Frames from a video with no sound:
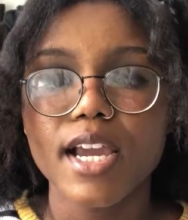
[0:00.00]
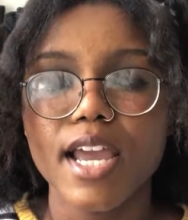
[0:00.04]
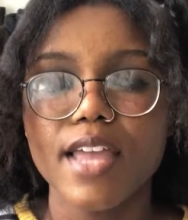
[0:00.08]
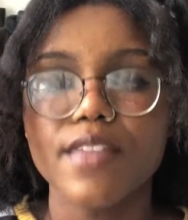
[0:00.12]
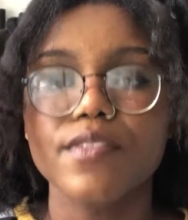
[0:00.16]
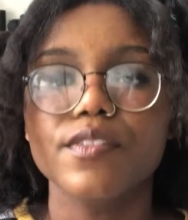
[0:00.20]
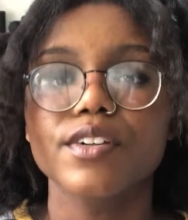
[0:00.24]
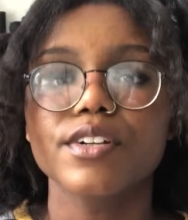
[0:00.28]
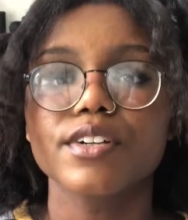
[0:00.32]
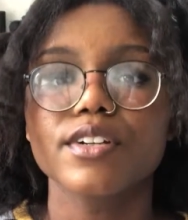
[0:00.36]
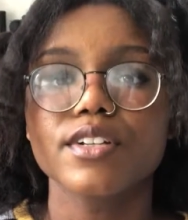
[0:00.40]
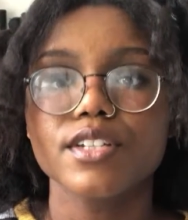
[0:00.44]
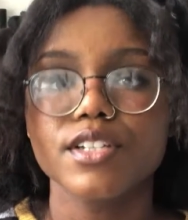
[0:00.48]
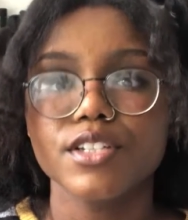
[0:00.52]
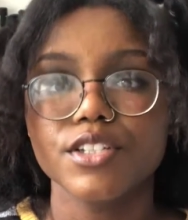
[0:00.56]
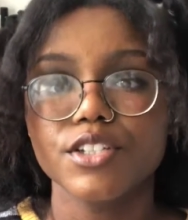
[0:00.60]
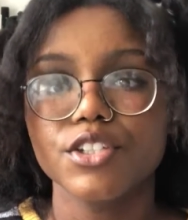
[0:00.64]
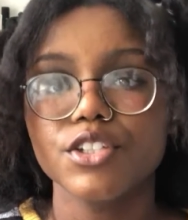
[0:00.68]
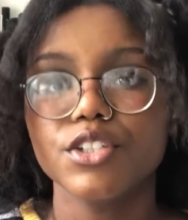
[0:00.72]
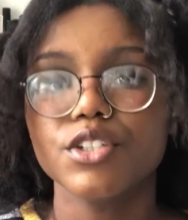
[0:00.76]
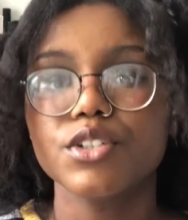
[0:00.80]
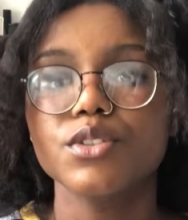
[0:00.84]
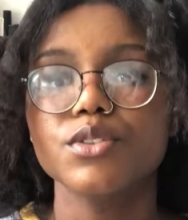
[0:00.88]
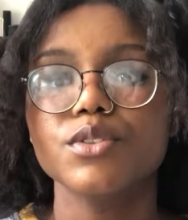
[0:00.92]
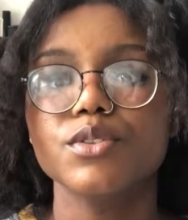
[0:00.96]
and they're going to
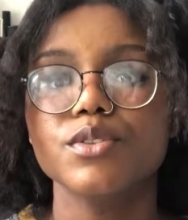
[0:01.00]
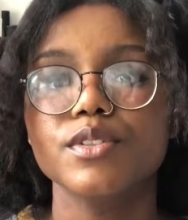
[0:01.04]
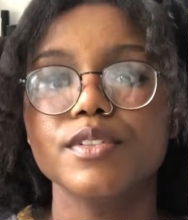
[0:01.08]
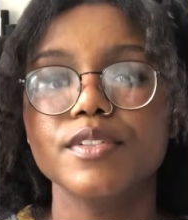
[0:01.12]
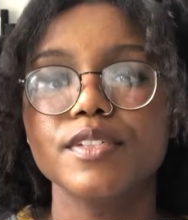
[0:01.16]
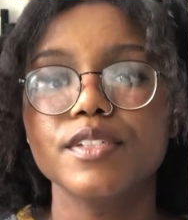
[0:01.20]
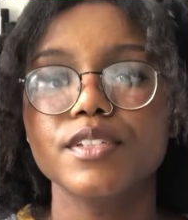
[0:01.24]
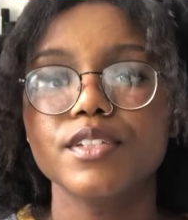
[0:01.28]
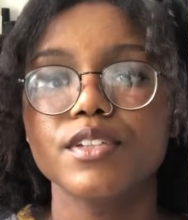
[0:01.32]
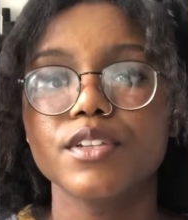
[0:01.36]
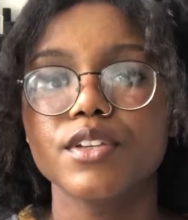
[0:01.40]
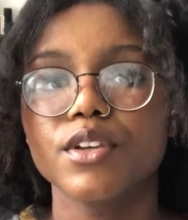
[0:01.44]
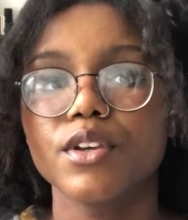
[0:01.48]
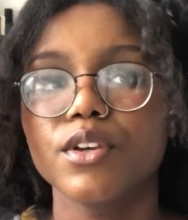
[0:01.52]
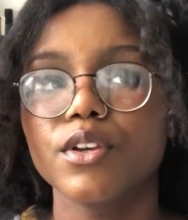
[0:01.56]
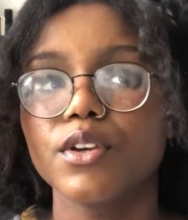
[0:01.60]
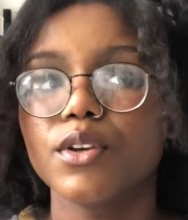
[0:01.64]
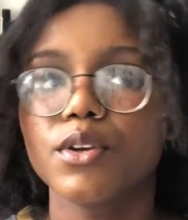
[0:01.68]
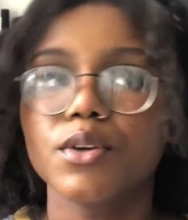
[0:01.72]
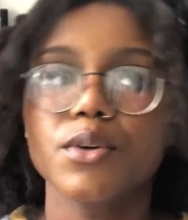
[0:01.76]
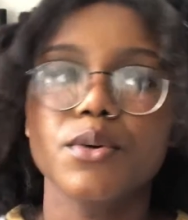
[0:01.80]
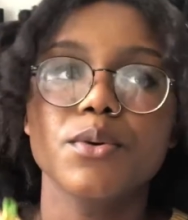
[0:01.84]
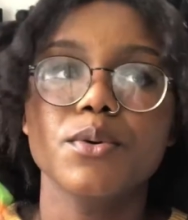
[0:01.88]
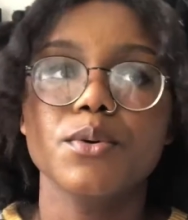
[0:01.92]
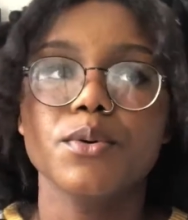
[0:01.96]
choose
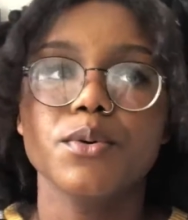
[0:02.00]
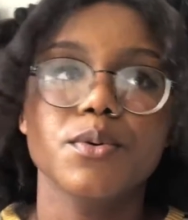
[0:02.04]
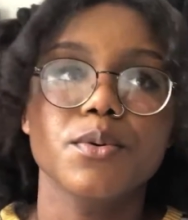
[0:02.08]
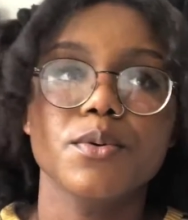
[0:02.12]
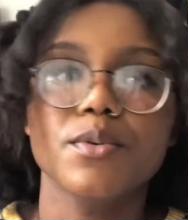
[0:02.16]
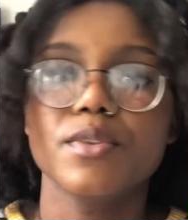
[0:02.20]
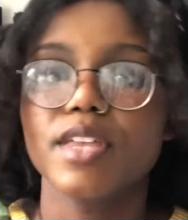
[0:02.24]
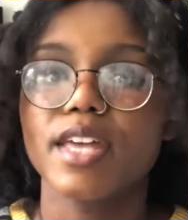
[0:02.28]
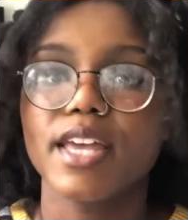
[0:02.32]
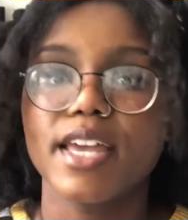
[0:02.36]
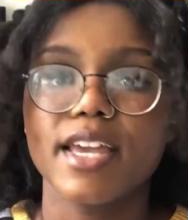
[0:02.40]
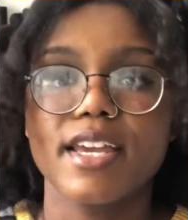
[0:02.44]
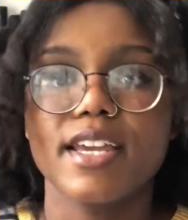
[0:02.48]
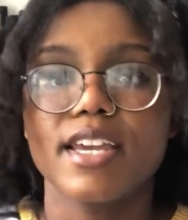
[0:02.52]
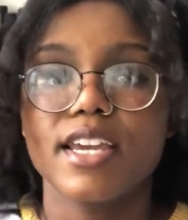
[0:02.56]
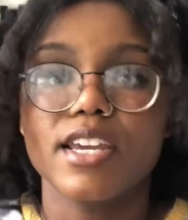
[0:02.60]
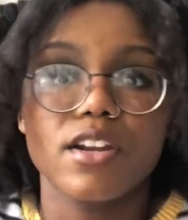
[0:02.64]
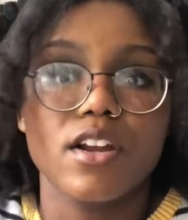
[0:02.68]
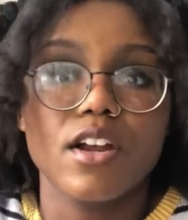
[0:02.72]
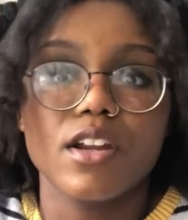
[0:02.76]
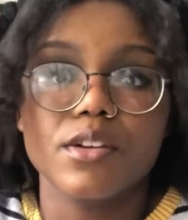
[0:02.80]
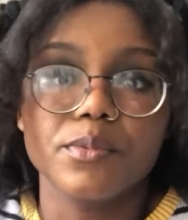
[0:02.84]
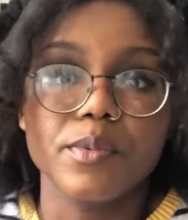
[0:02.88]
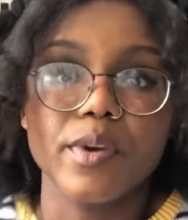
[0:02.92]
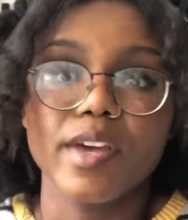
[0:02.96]
who they get
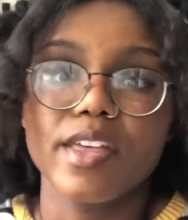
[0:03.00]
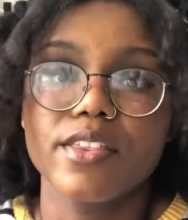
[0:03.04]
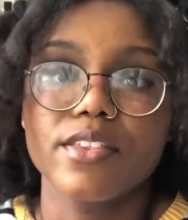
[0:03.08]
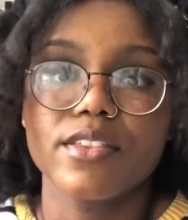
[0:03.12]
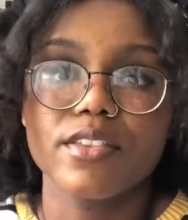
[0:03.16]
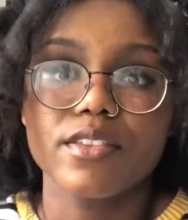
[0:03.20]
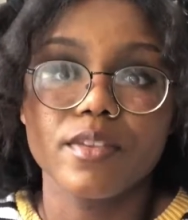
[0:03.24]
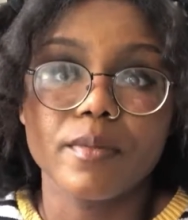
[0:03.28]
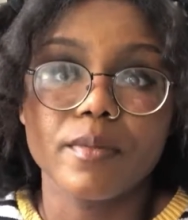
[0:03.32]
on with the